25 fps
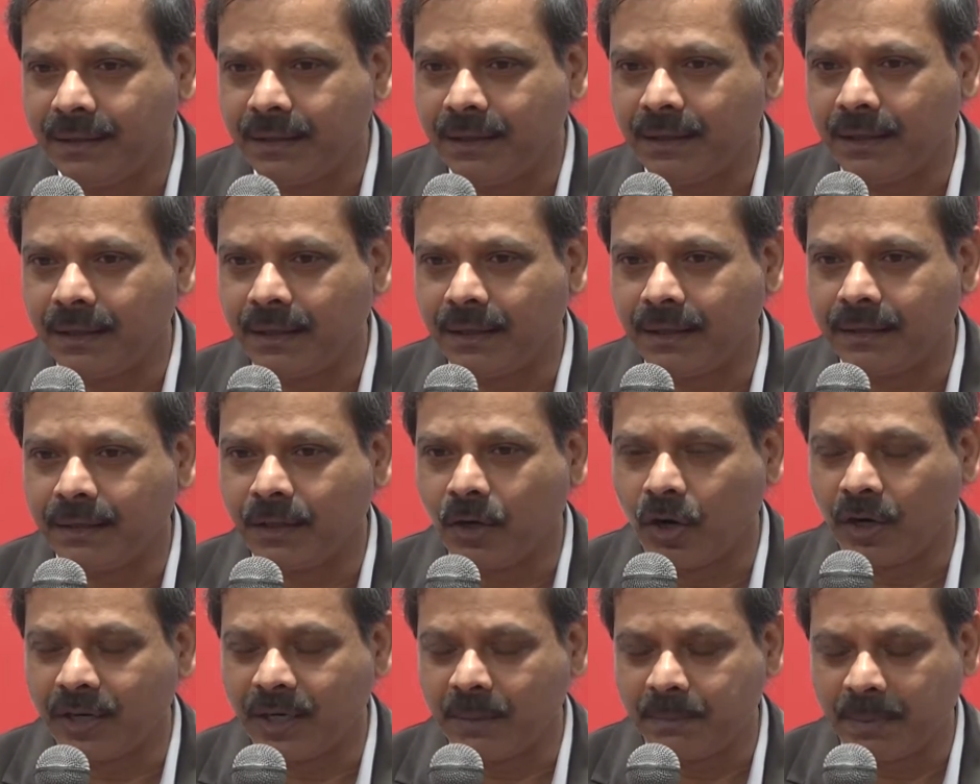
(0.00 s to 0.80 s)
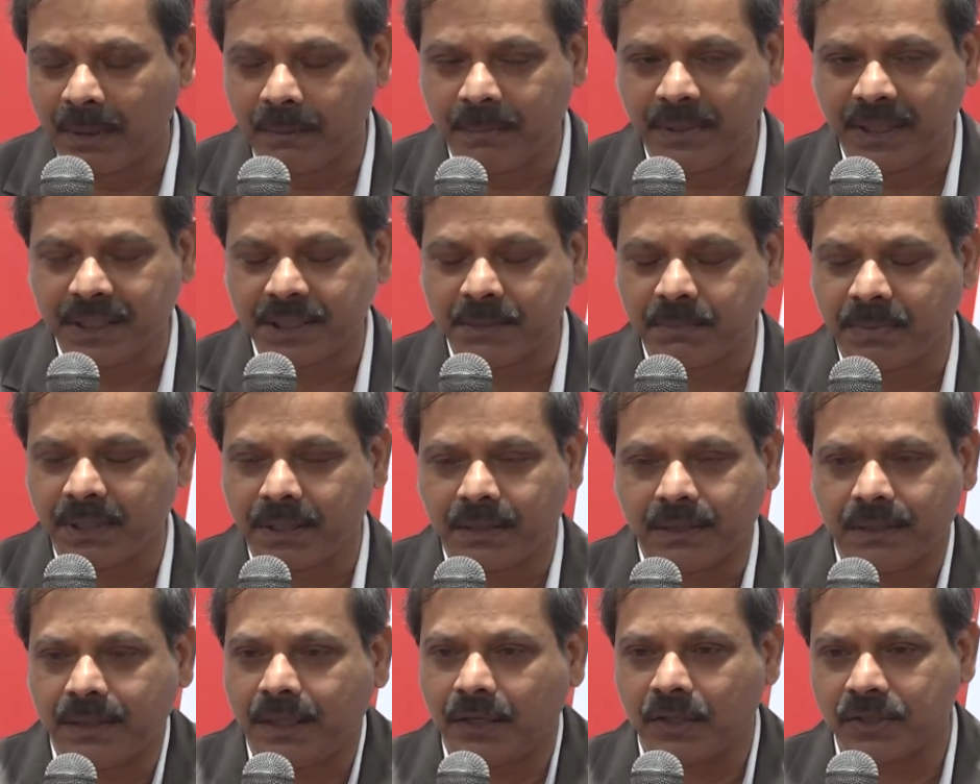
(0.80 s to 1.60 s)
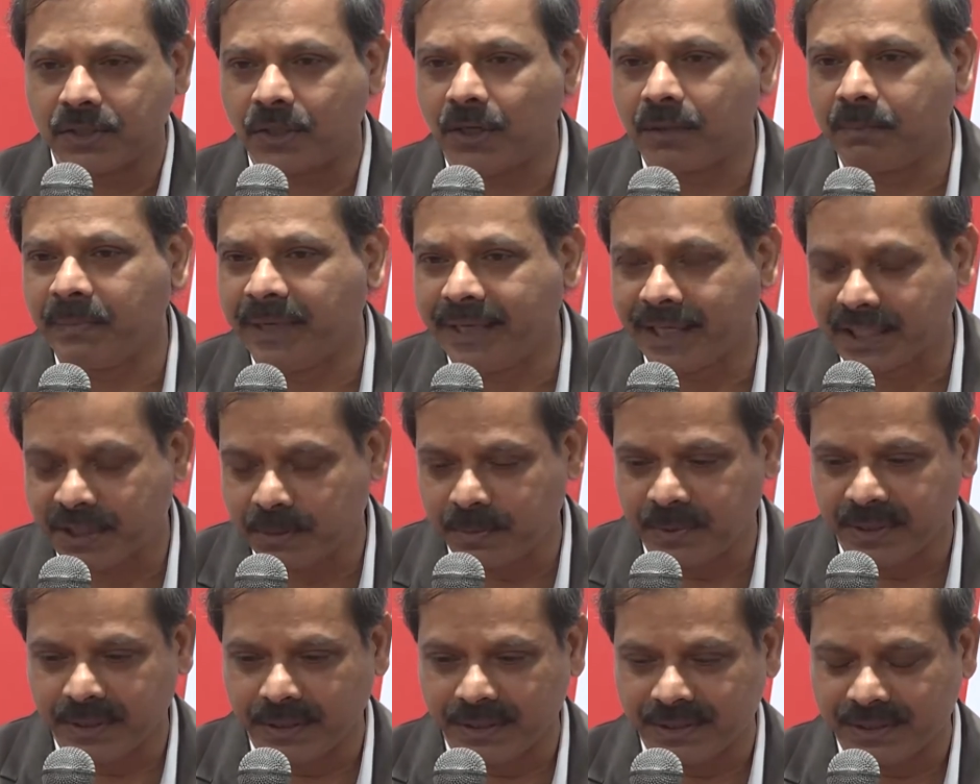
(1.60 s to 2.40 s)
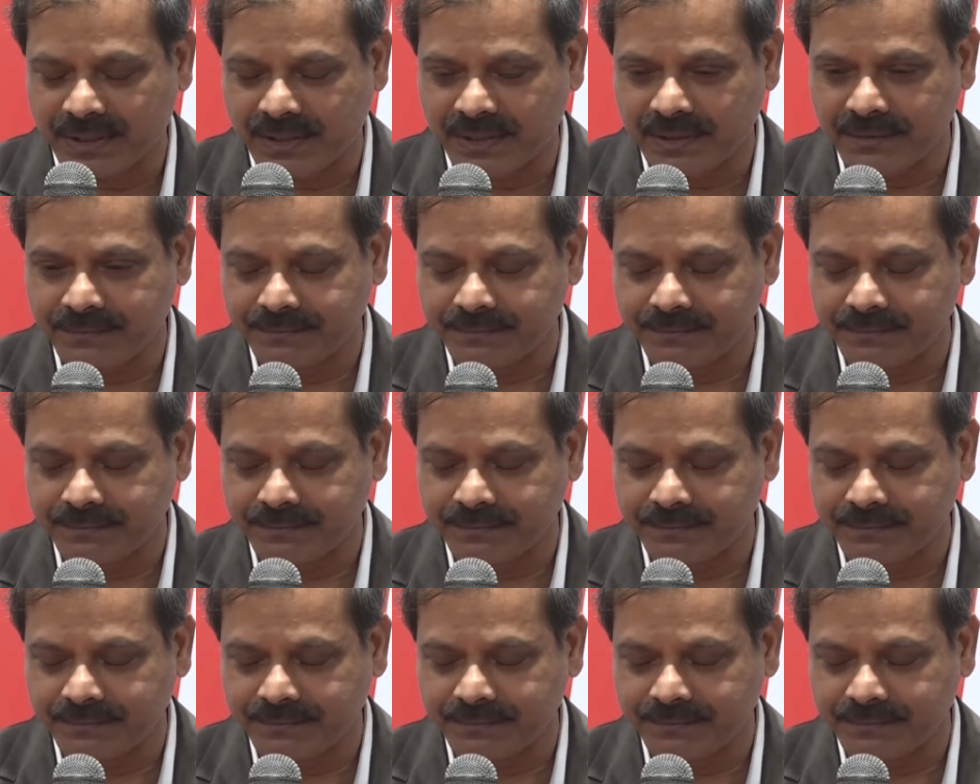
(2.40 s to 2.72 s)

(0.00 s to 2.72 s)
got it published. But that was not my experience.